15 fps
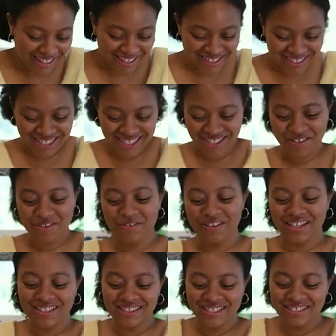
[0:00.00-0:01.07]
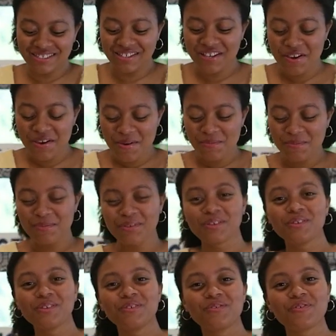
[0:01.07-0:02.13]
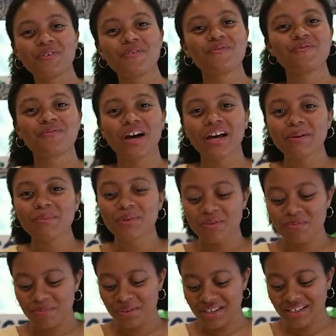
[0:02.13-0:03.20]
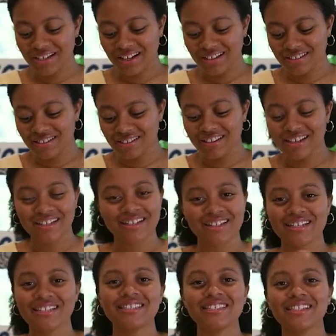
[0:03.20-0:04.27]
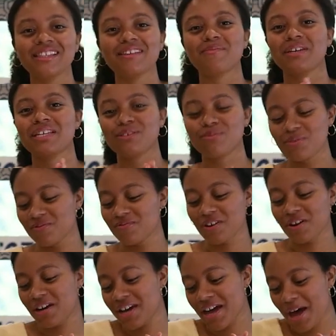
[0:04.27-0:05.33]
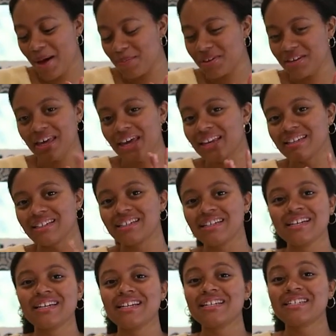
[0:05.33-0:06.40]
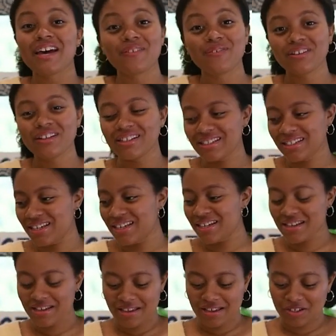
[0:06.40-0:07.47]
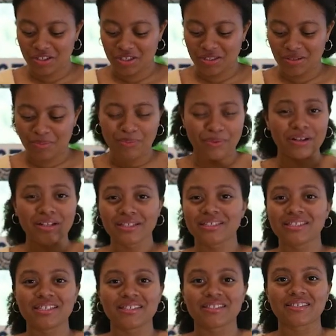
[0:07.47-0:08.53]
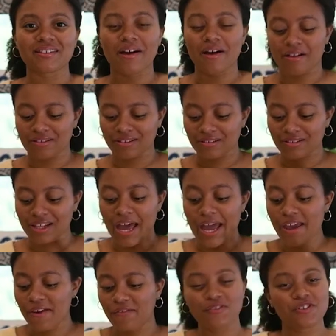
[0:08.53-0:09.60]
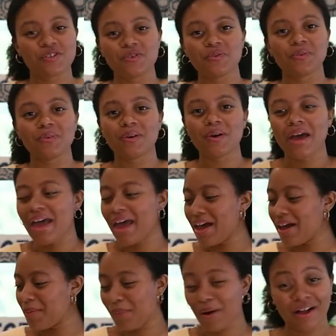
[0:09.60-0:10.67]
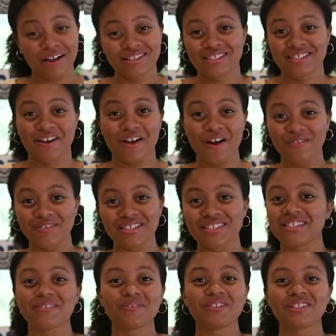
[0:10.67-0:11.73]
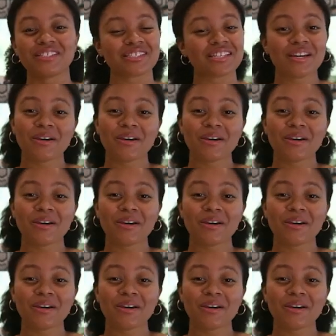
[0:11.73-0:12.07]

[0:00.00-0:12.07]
soak in this beautiful, vibrant pink color. It instantly makes me very happy and definitely just brings this life to pasta, obviously, which is,